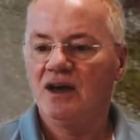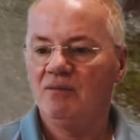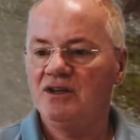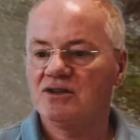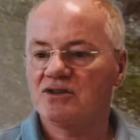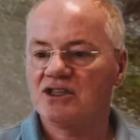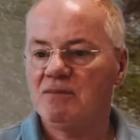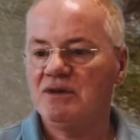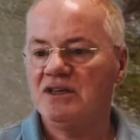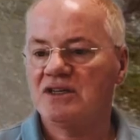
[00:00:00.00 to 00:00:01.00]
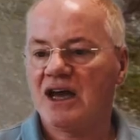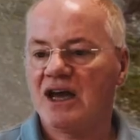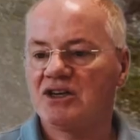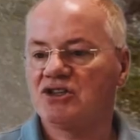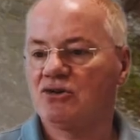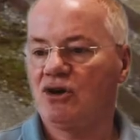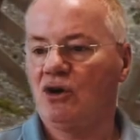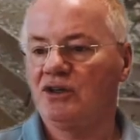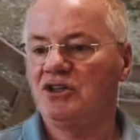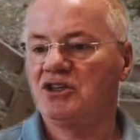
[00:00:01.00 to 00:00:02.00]
These are semi-detached
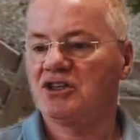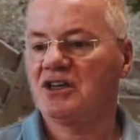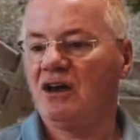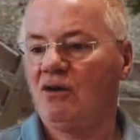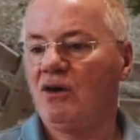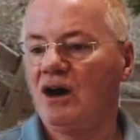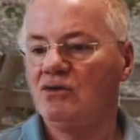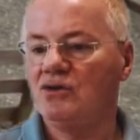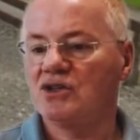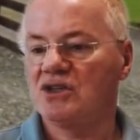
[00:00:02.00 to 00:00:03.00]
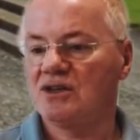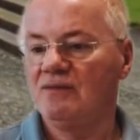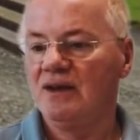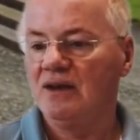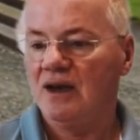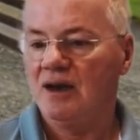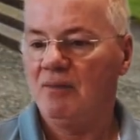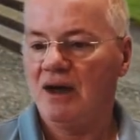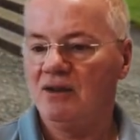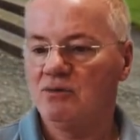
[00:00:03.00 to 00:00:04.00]
cottage style houses,
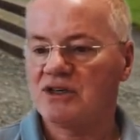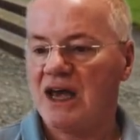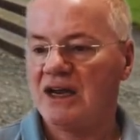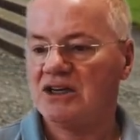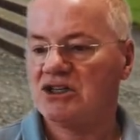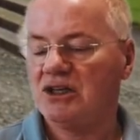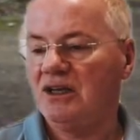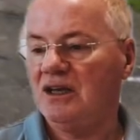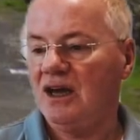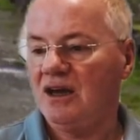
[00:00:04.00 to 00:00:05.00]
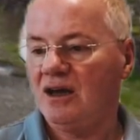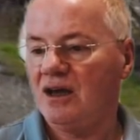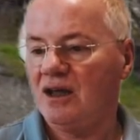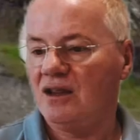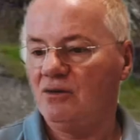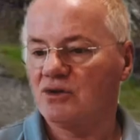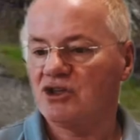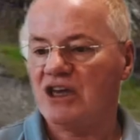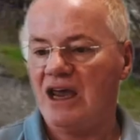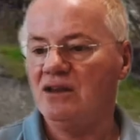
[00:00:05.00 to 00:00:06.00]
and there was actually
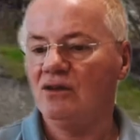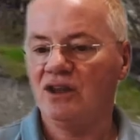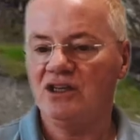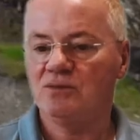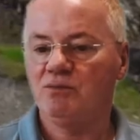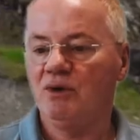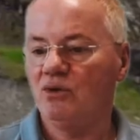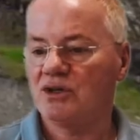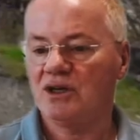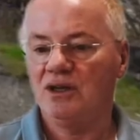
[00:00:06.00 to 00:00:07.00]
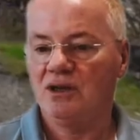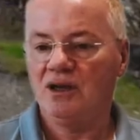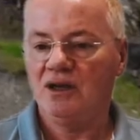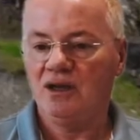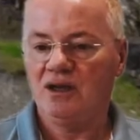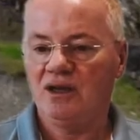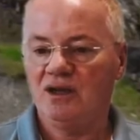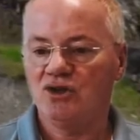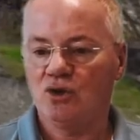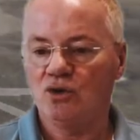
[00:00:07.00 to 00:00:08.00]
10 of these built in
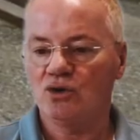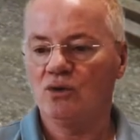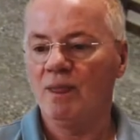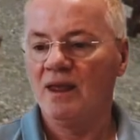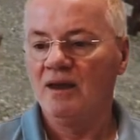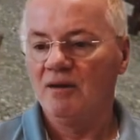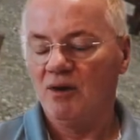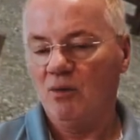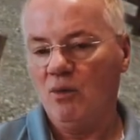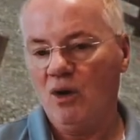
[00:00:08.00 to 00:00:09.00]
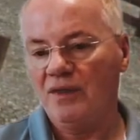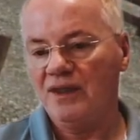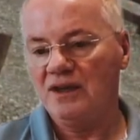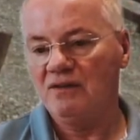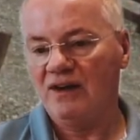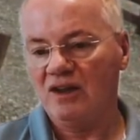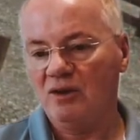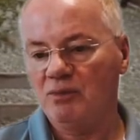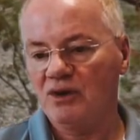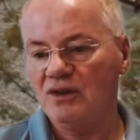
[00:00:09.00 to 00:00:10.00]
total. But what the
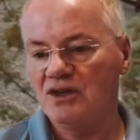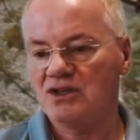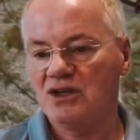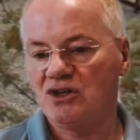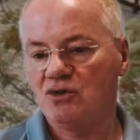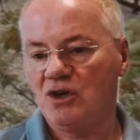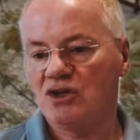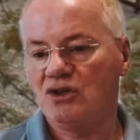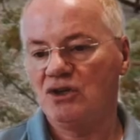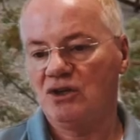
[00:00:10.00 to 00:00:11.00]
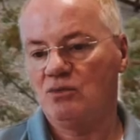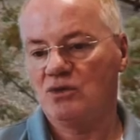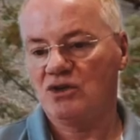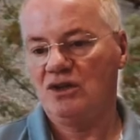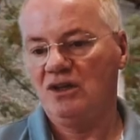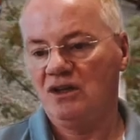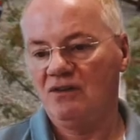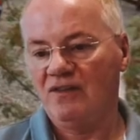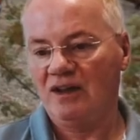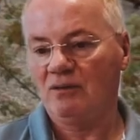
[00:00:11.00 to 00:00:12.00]
developer in this situation did was that they
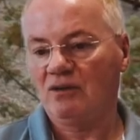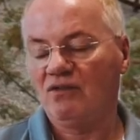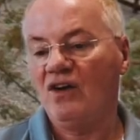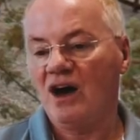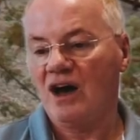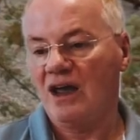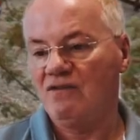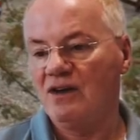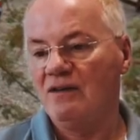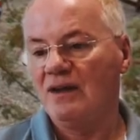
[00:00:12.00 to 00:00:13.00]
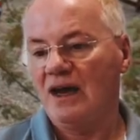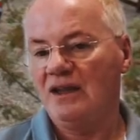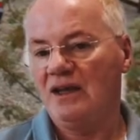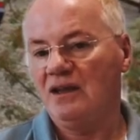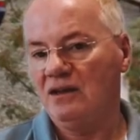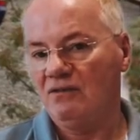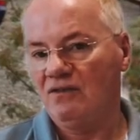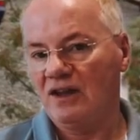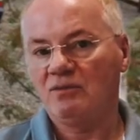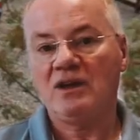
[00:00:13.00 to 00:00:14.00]
developed 5, and then they
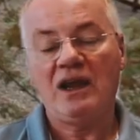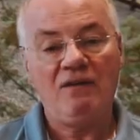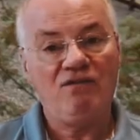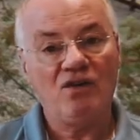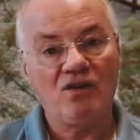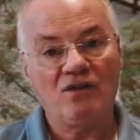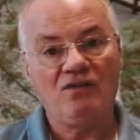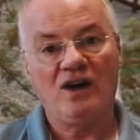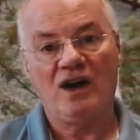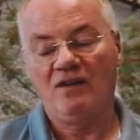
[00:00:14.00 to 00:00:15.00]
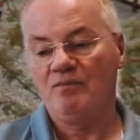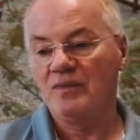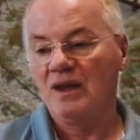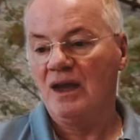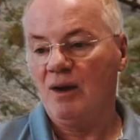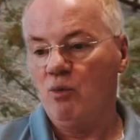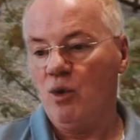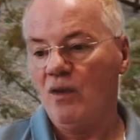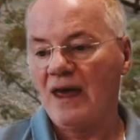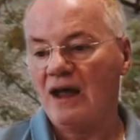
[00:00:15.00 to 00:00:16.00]
developed a further 5. And
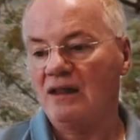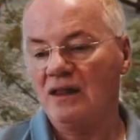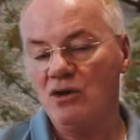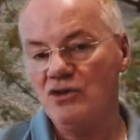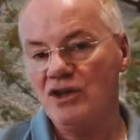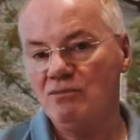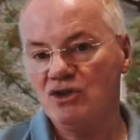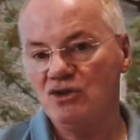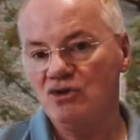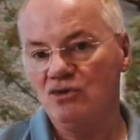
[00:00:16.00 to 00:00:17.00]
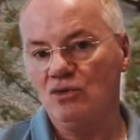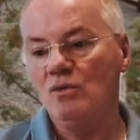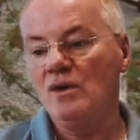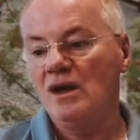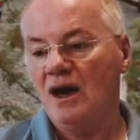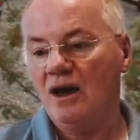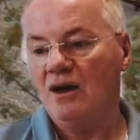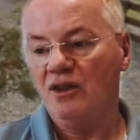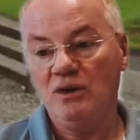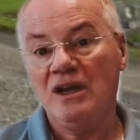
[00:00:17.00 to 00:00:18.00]
what that allowed them to do,
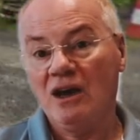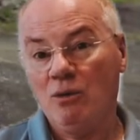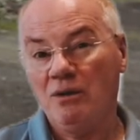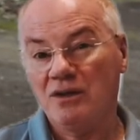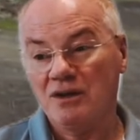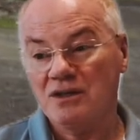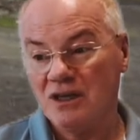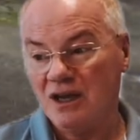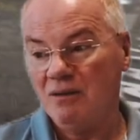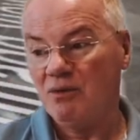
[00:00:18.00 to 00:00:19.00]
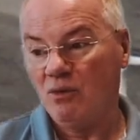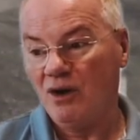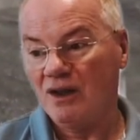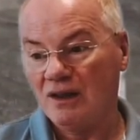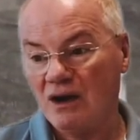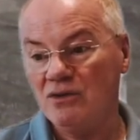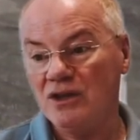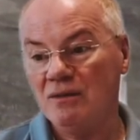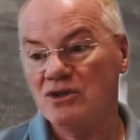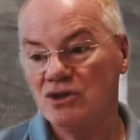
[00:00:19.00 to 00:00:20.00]
they wouldn't get away with it today, but what it allowed
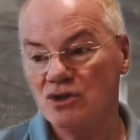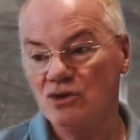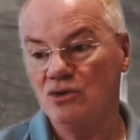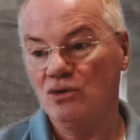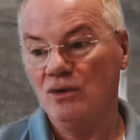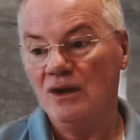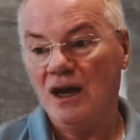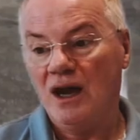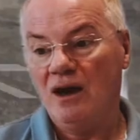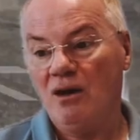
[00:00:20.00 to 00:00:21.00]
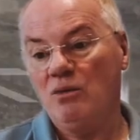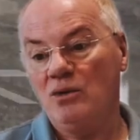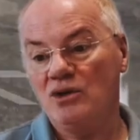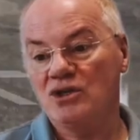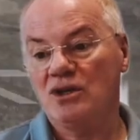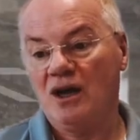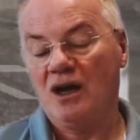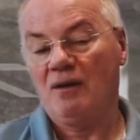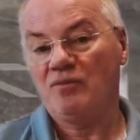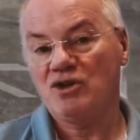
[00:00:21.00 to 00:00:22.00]
them to do was
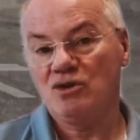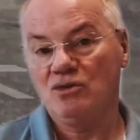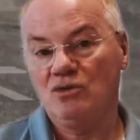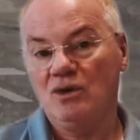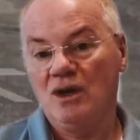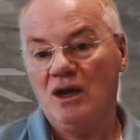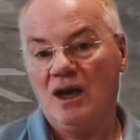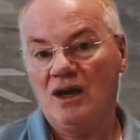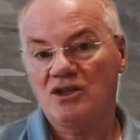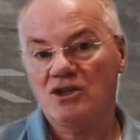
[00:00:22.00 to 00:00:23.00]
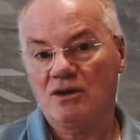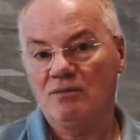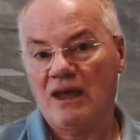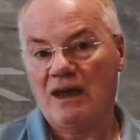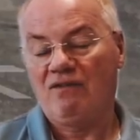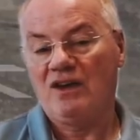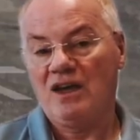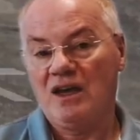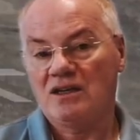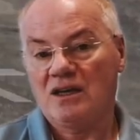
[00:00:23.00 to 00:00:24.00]
to
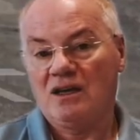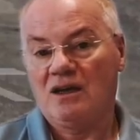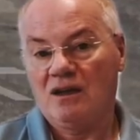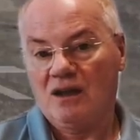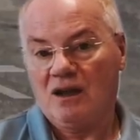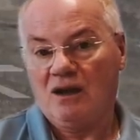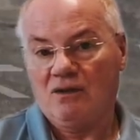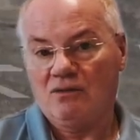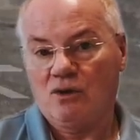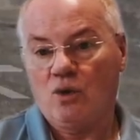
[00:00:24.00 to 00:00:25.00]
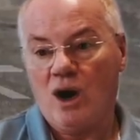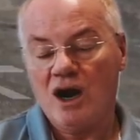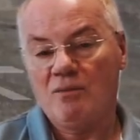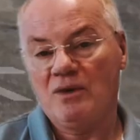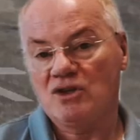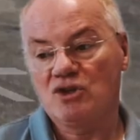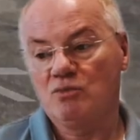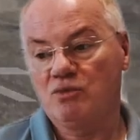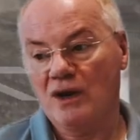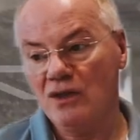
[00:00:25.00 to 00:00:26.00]
circumnavigate a requirement to
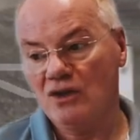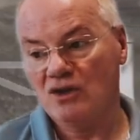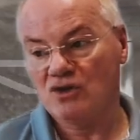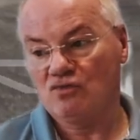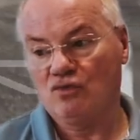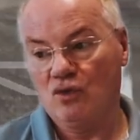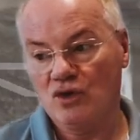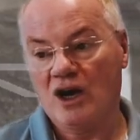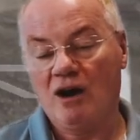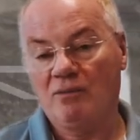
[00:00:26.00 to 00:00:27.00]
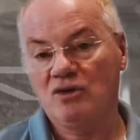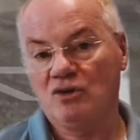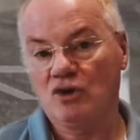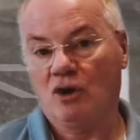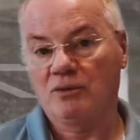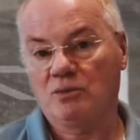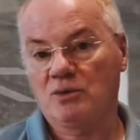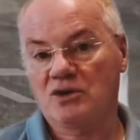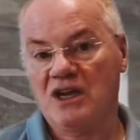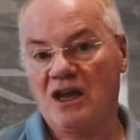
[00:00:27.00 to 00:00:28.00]
bring this road up to
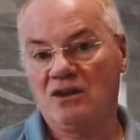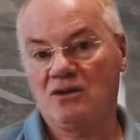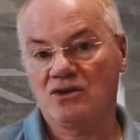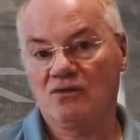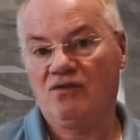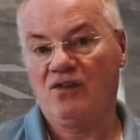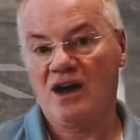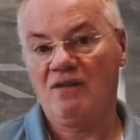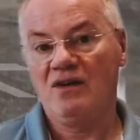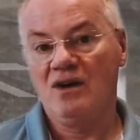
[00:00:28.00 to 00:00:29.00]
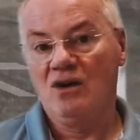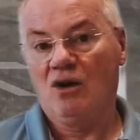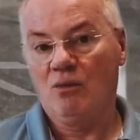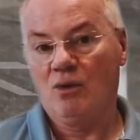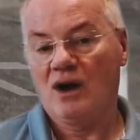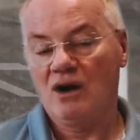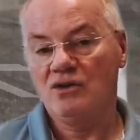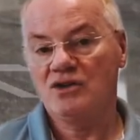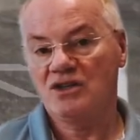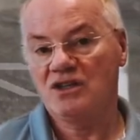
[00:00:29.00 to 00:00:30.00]
adoptable standards. So 5 or more
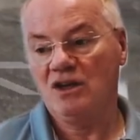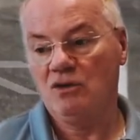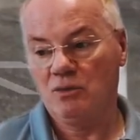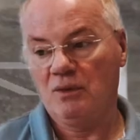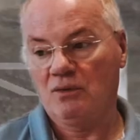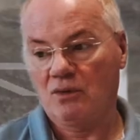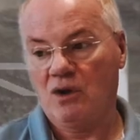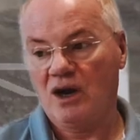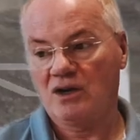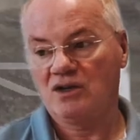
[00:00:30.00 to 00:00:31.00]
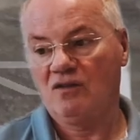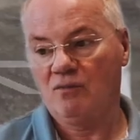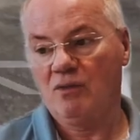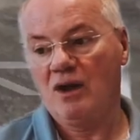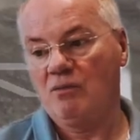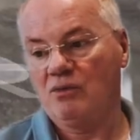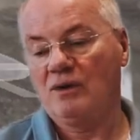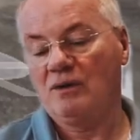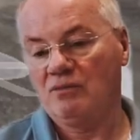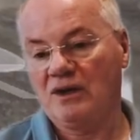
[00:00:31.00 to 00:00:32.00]
houses, they would be required to
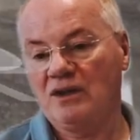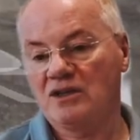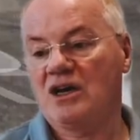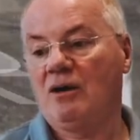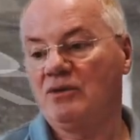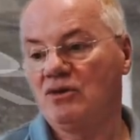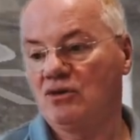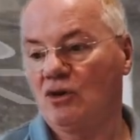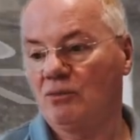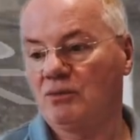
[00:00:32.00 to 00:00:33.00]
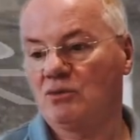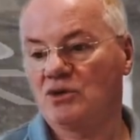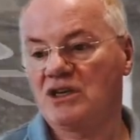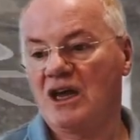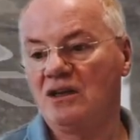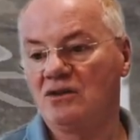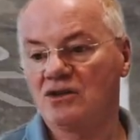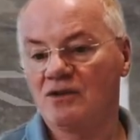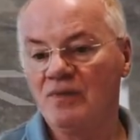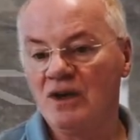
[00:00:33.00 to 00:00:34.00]
bring this up to adoptable standards.